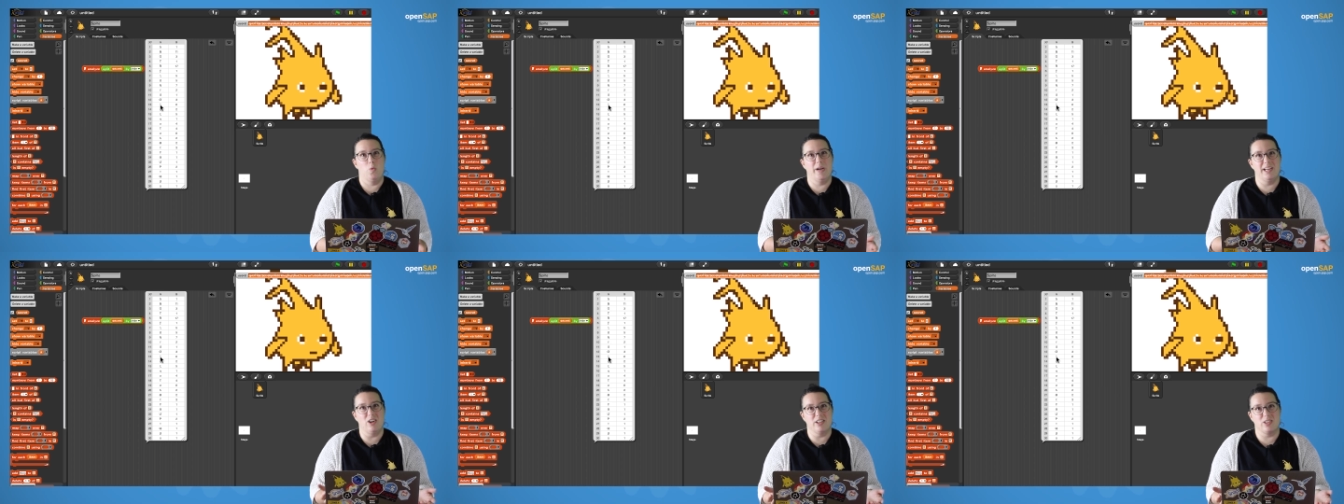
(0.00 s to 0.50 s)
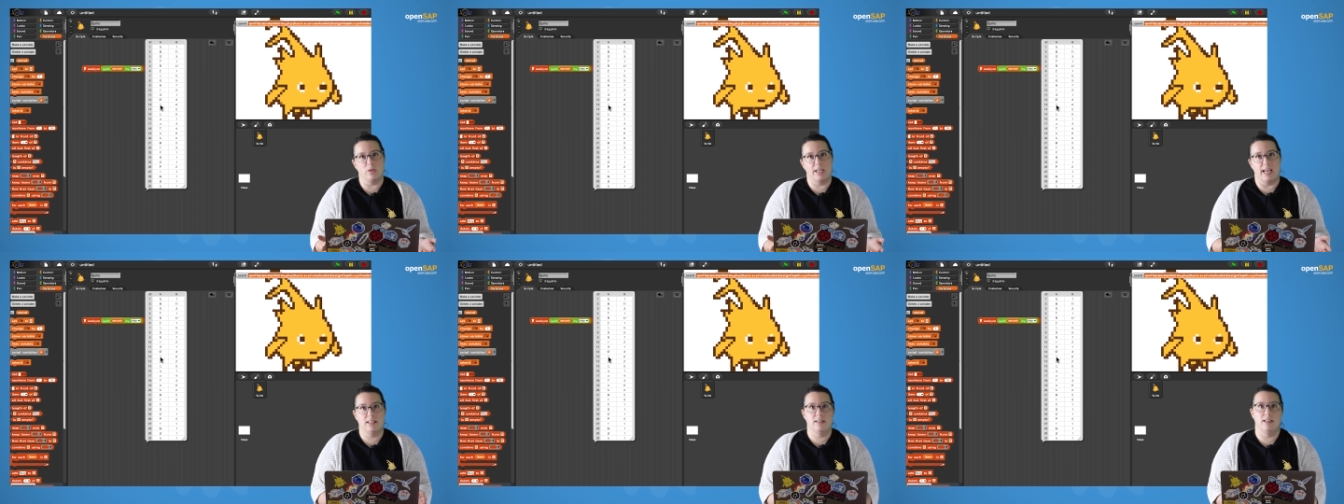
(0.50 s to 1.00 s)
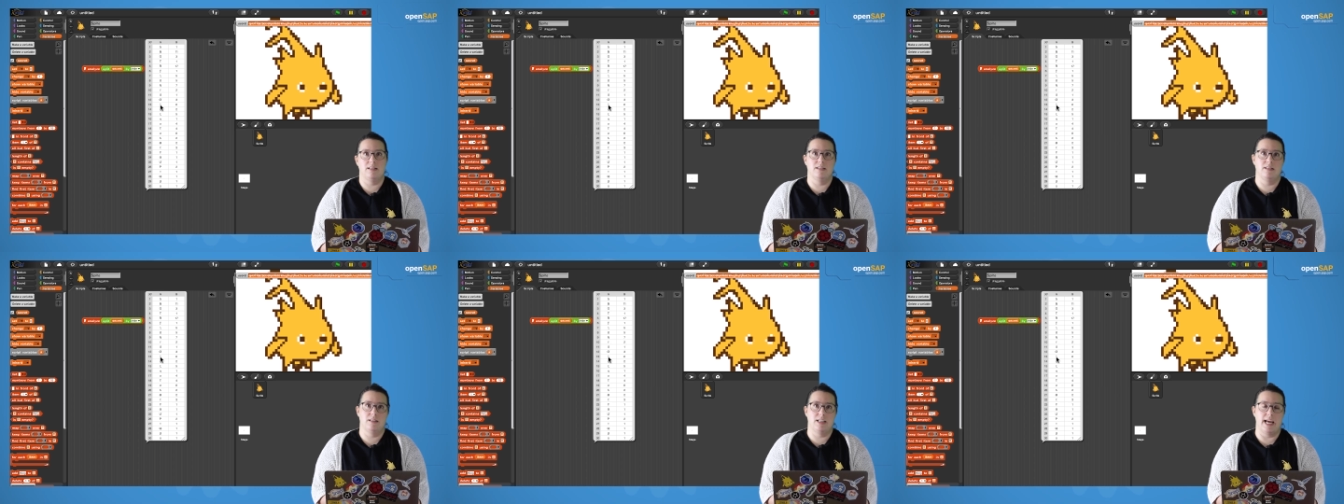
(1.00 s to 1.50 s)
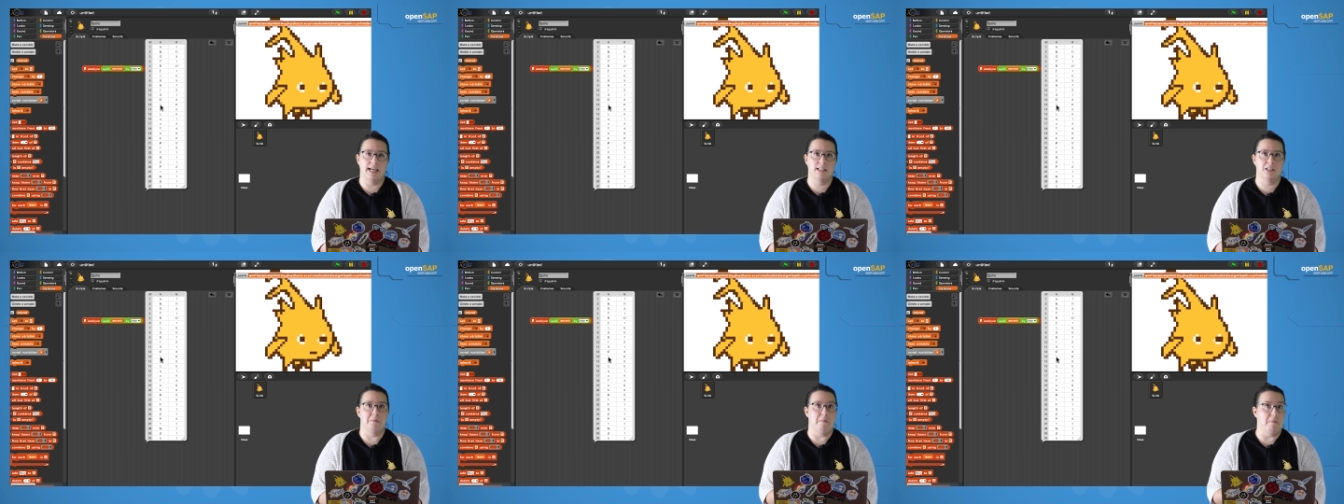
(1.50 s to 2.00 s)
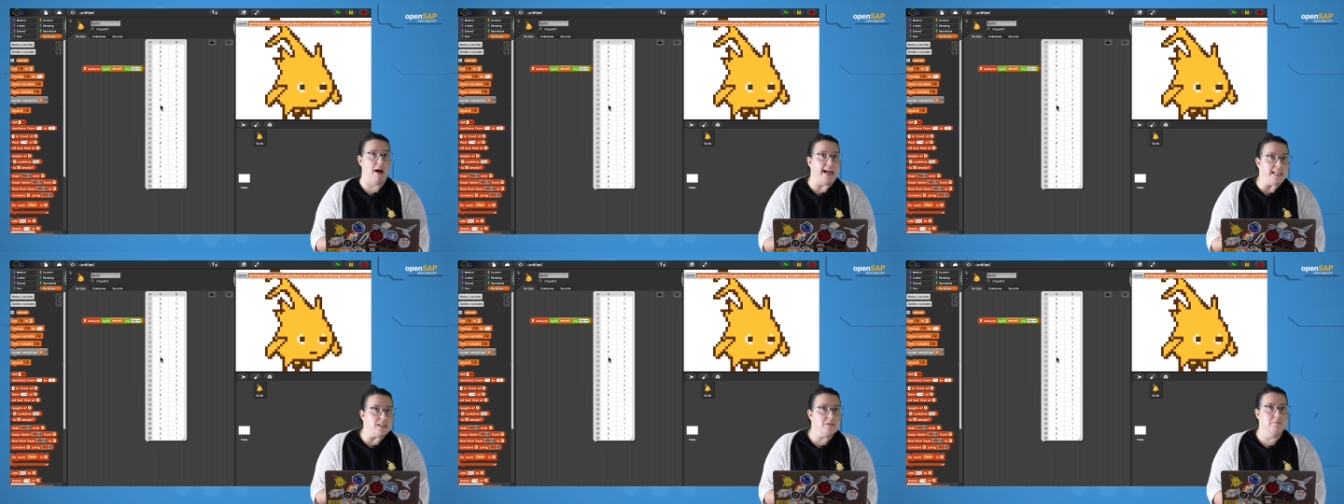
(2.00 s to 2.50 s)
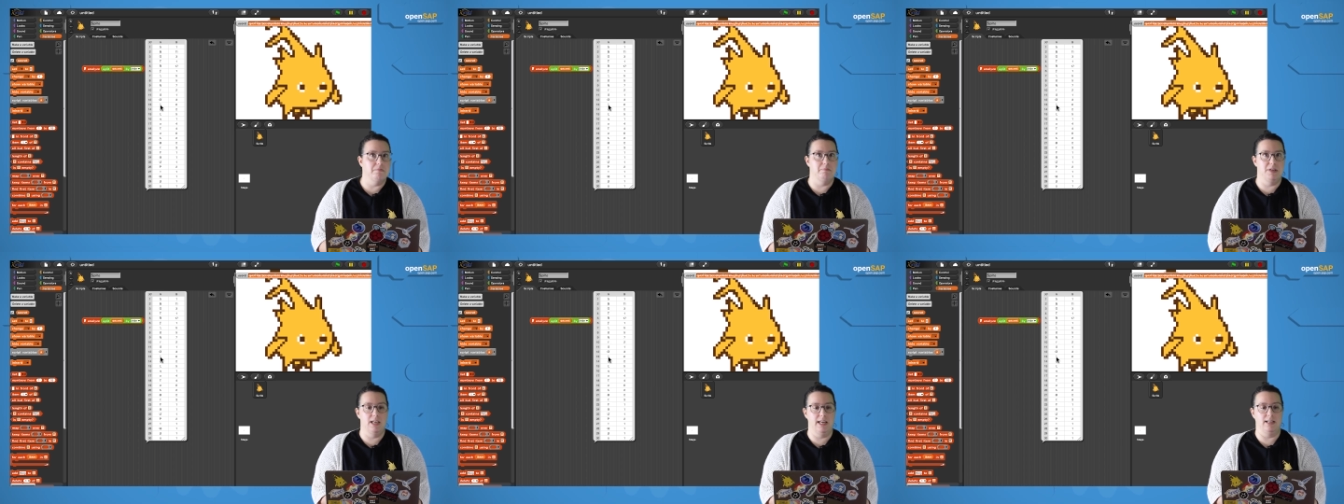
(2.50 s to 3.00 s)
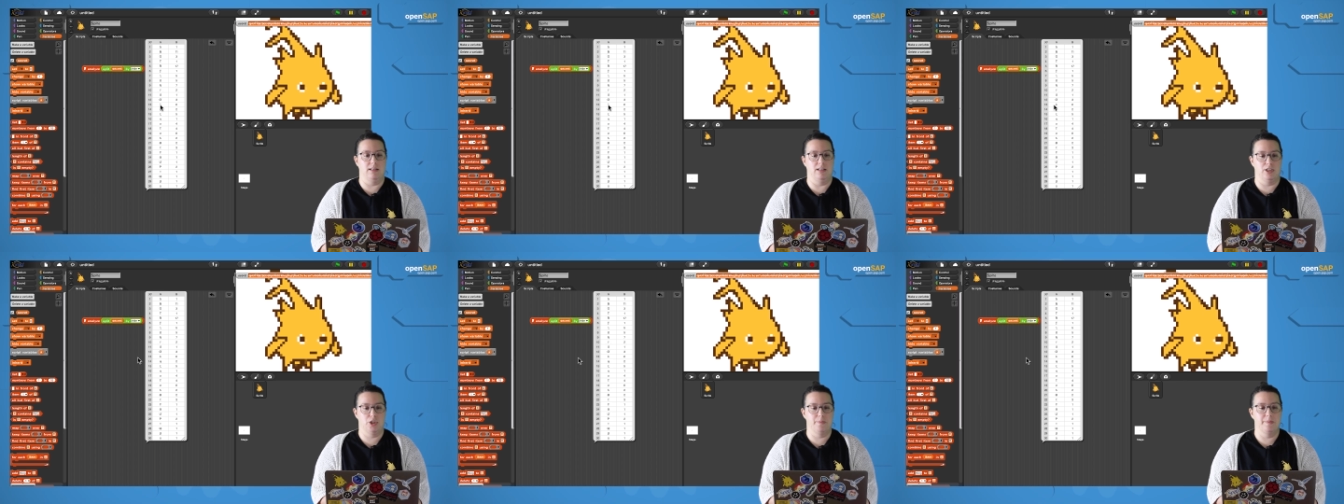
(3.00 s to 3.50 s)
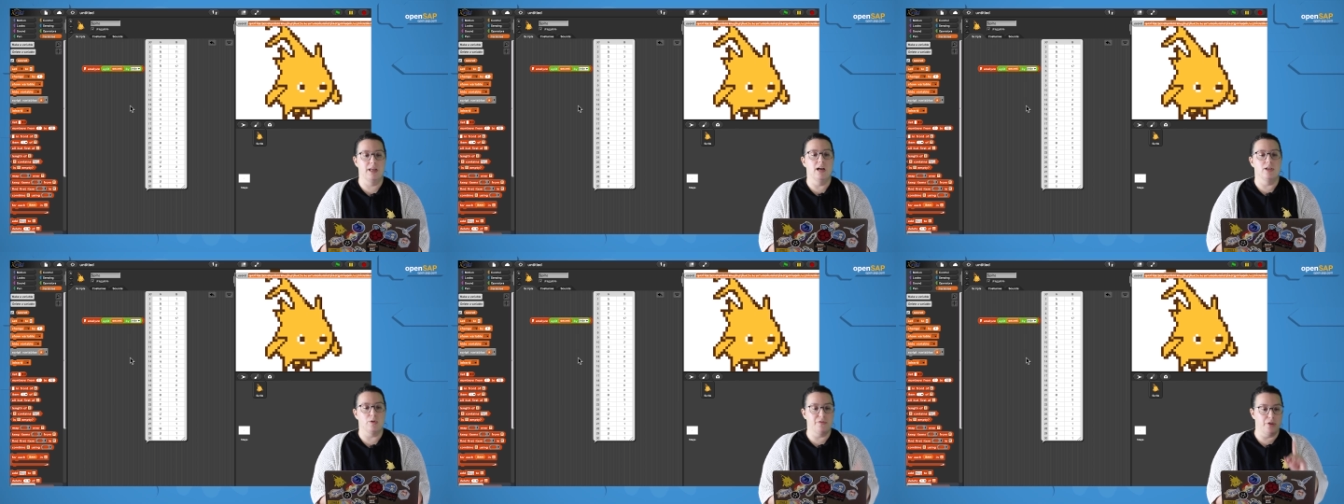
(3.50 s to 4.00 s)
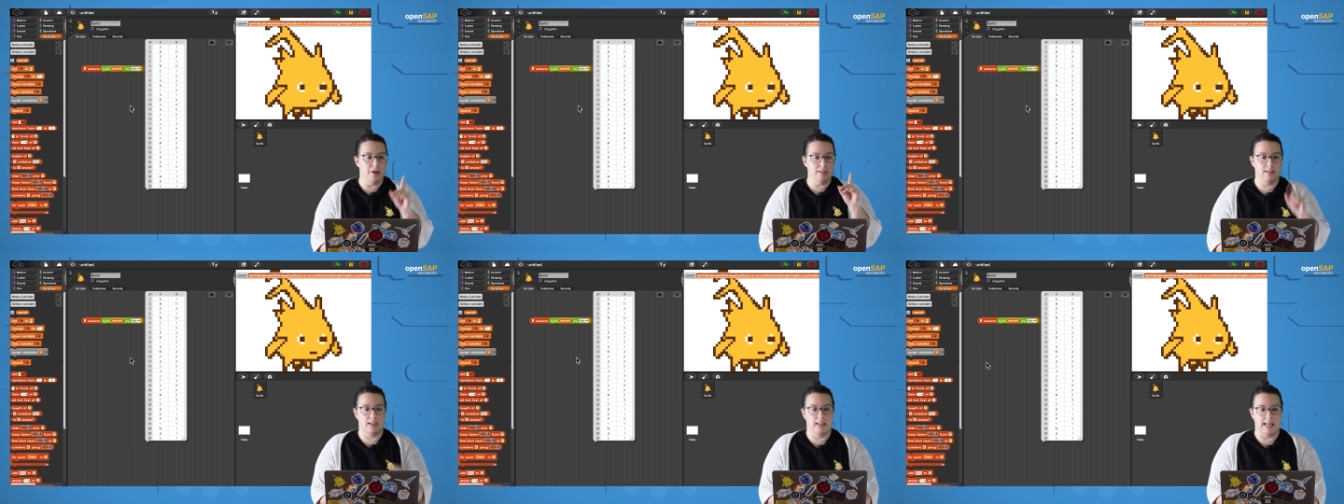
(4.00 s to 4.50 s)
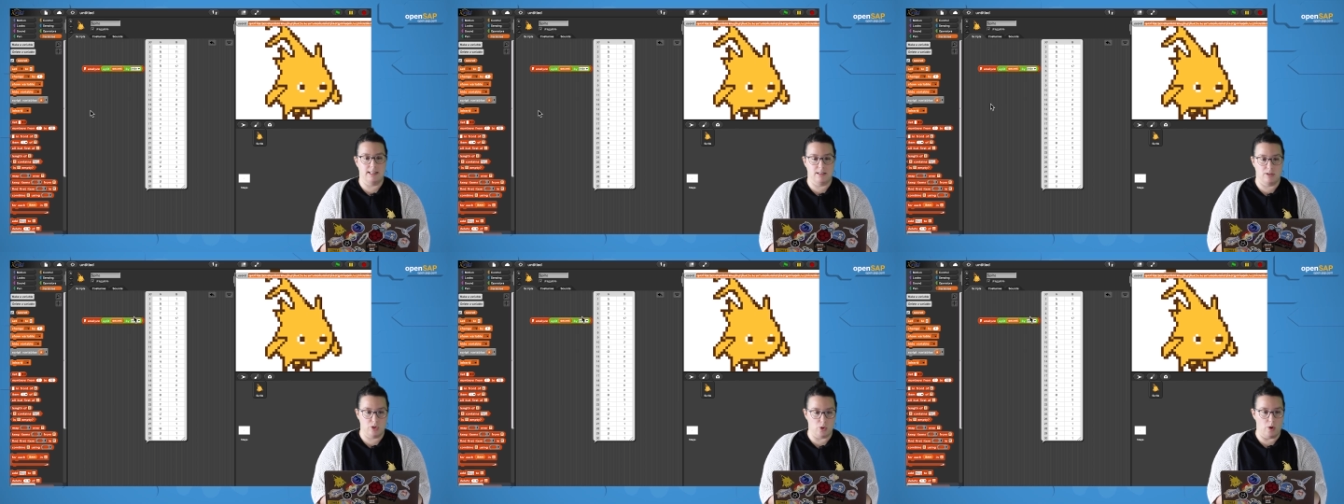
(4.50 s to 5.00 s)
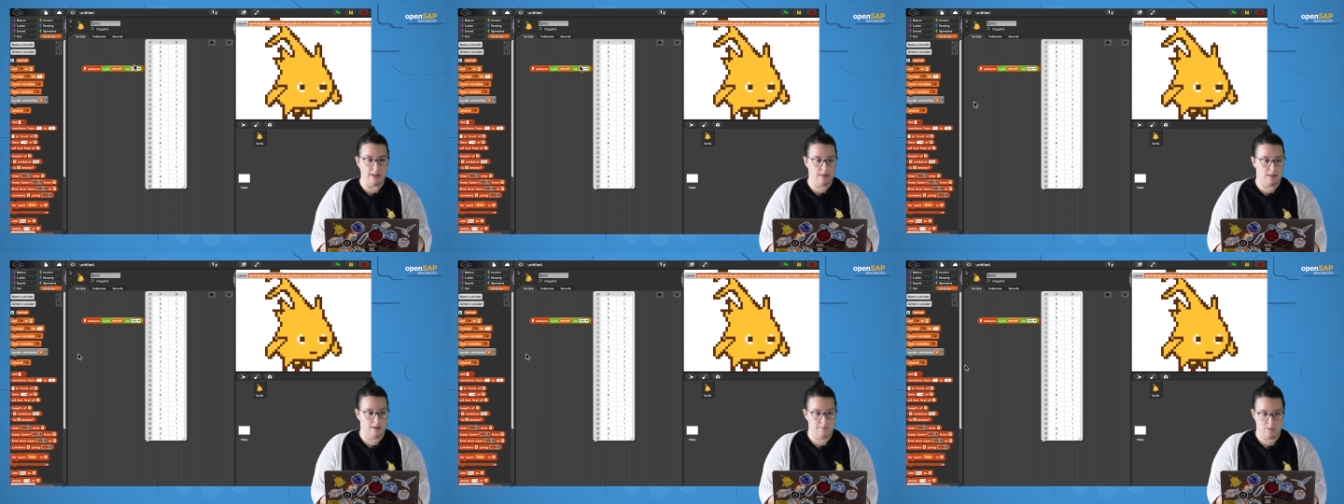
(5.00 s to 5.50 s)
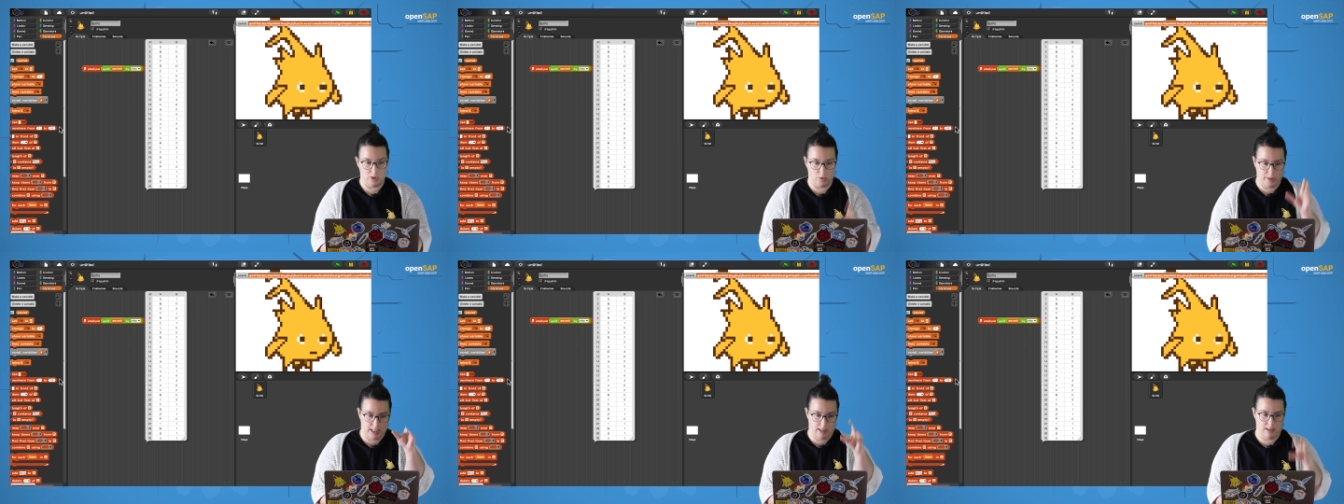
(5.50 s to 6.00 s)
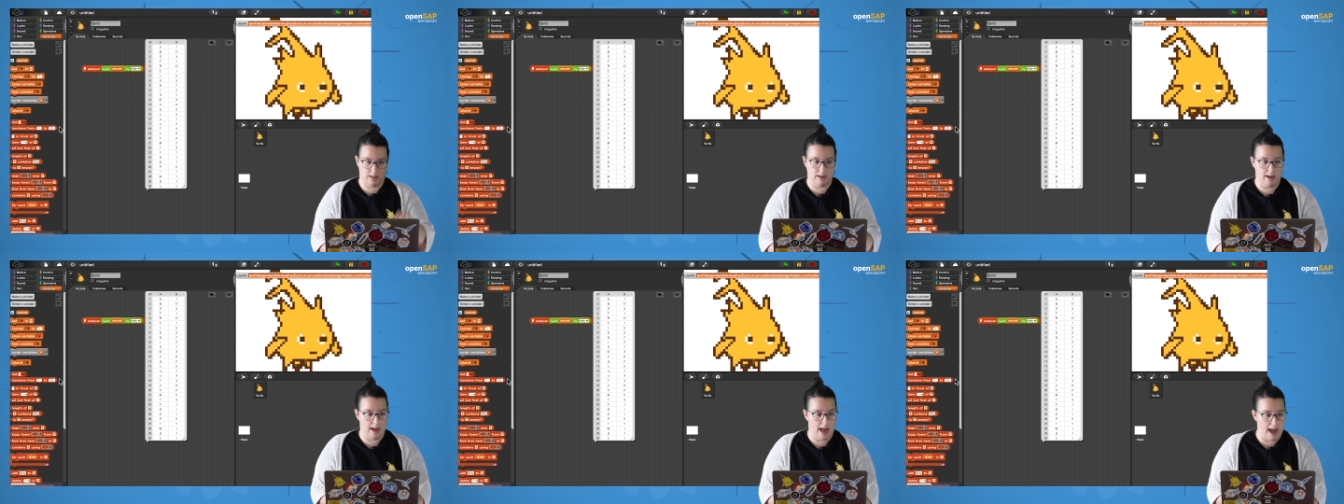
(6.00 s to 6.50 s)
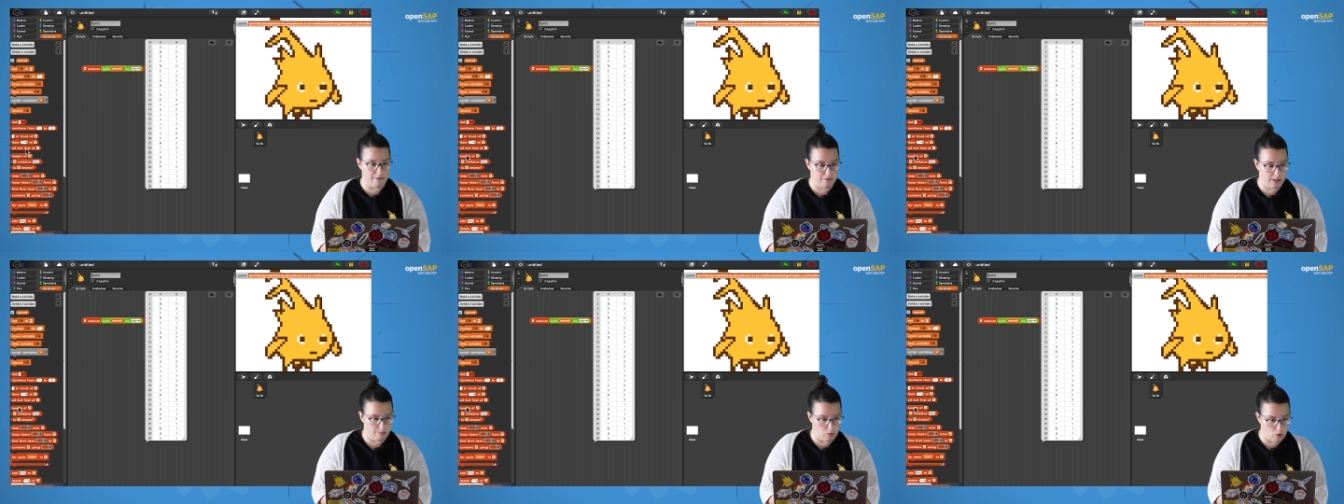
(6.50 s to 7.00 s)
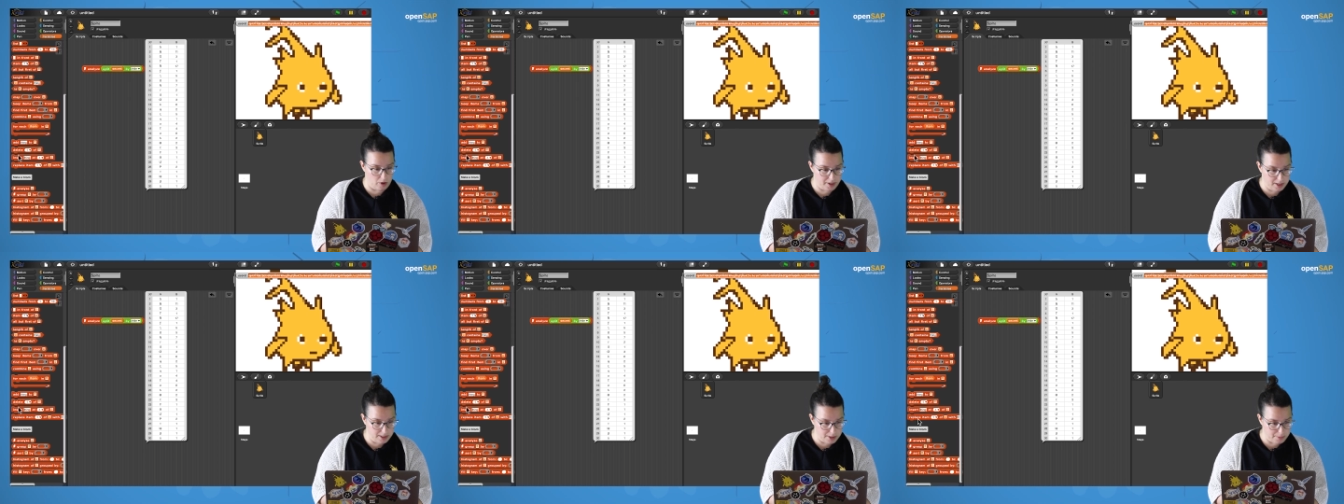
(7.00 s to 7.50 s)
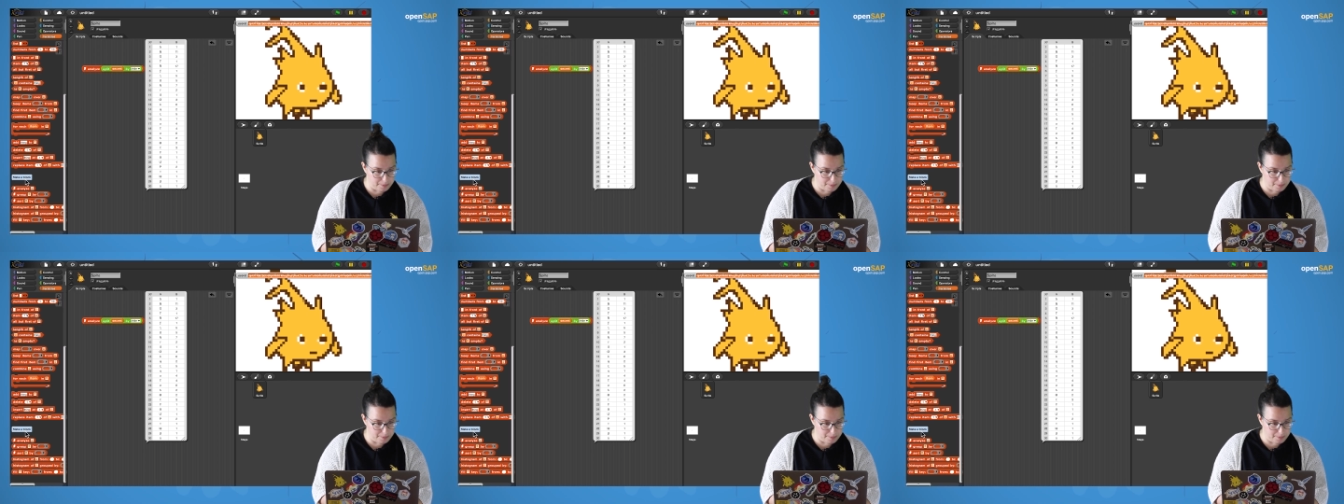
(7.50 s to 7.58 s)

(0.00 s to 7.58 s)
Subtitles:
We can also guess that this text might be English. So first let's sort them so we can have them ordered.